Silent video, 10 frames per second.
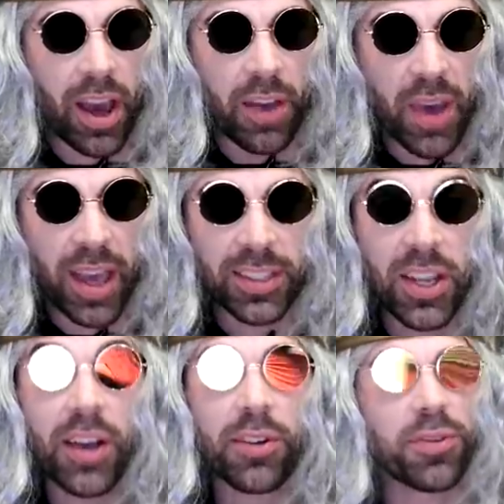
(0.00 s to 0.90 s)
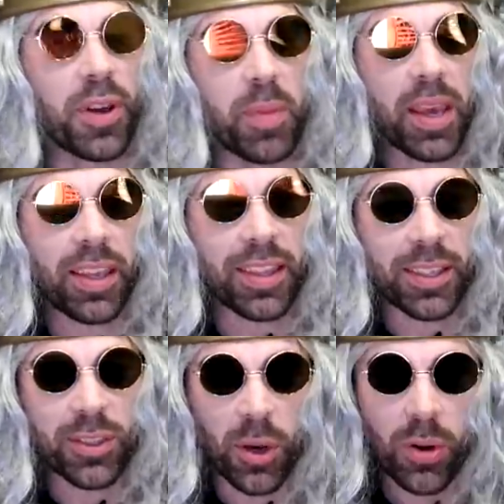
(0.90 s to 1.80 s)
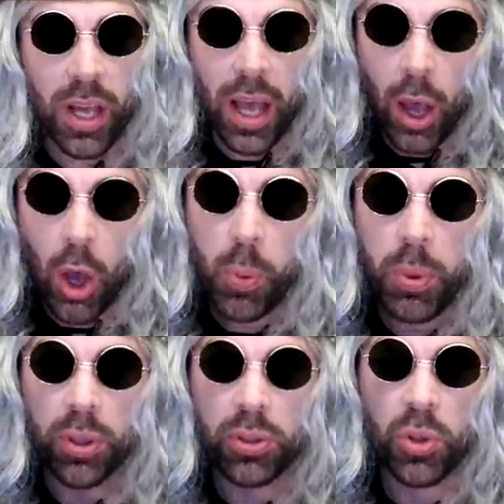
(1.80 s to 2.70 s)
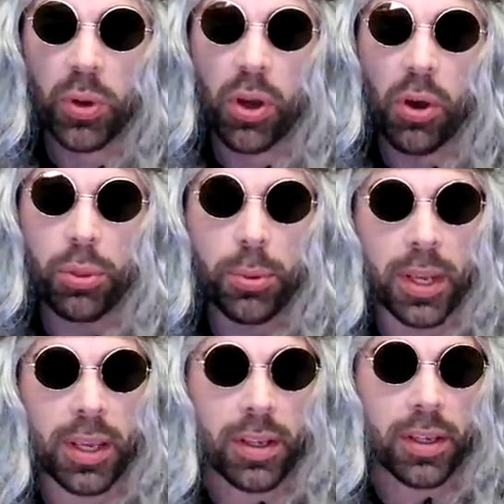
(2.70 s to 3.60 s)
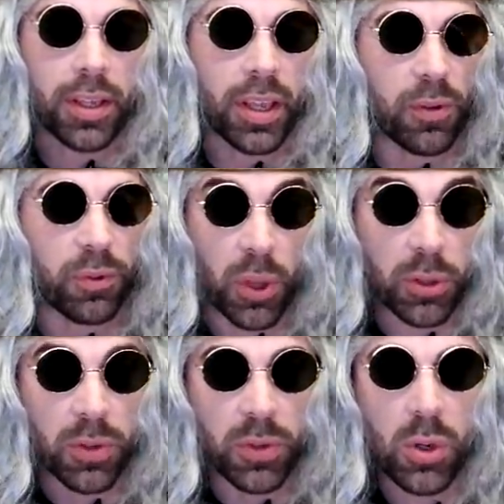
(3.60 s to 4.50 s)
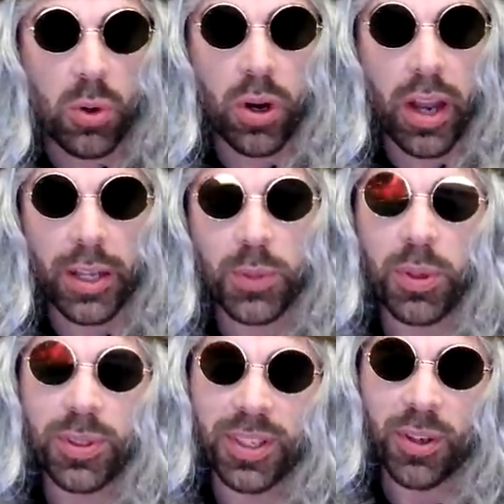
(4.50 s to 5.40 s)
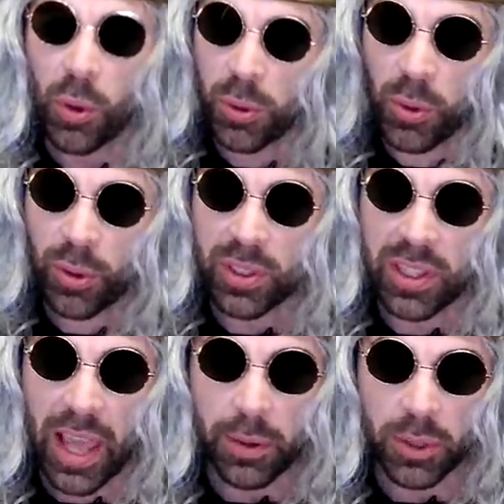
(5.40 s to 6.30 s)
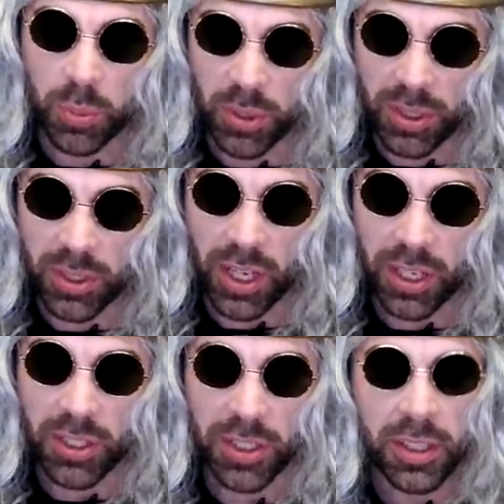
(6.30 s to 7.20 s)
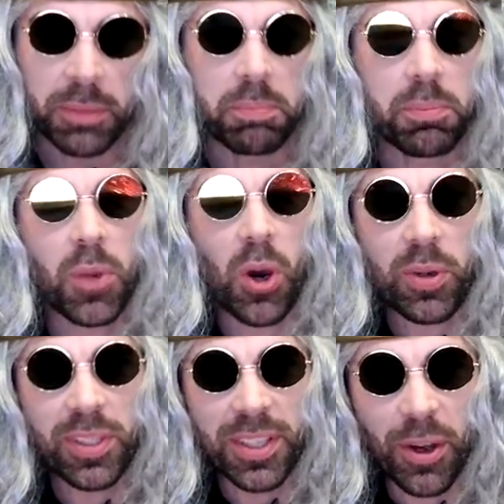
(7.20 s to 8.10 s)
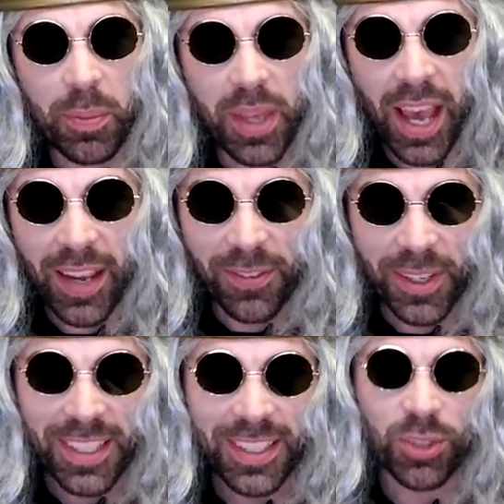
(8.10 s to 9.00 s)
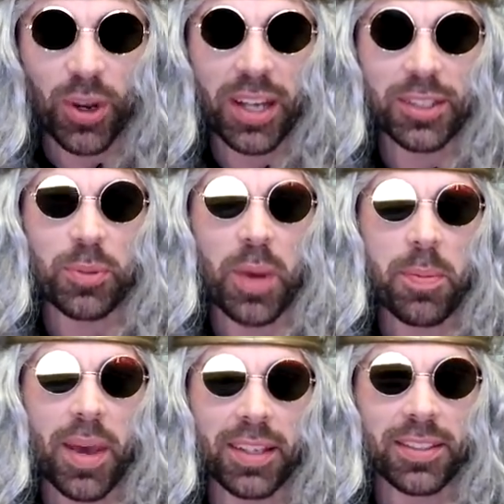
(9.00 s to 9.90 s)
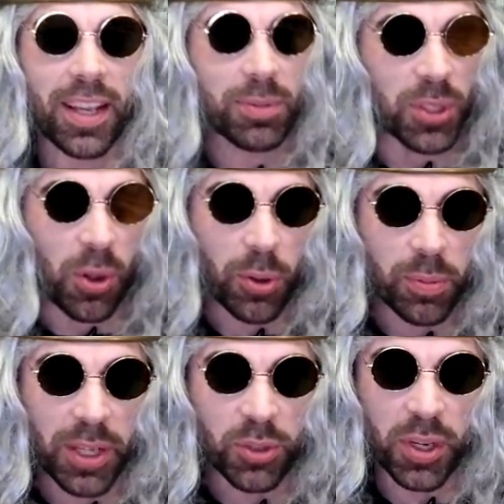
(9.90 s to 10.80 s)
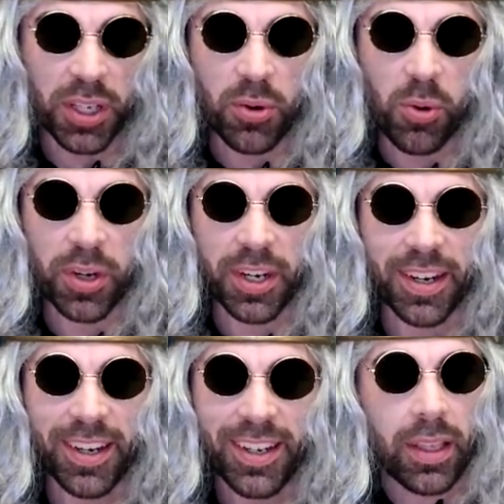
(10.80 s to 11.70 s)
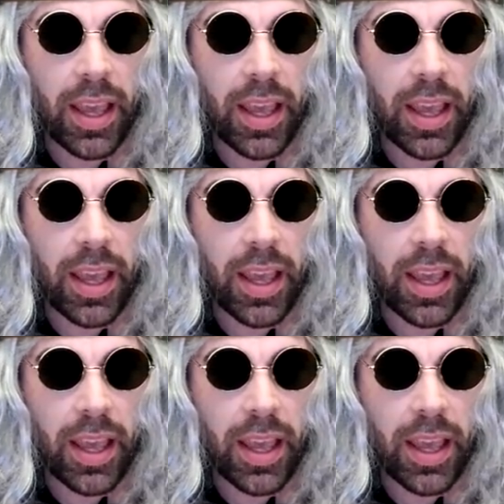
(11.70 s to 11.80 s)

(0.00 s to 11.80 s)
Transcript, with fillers: I've had a ton of fun making these, so I hope you'll enjoy all three. And for those of you who are experts in Old Norse language pronunciation, go easy on me. I really did try to do my best. Yeah, I'm still holding my drinking horn here.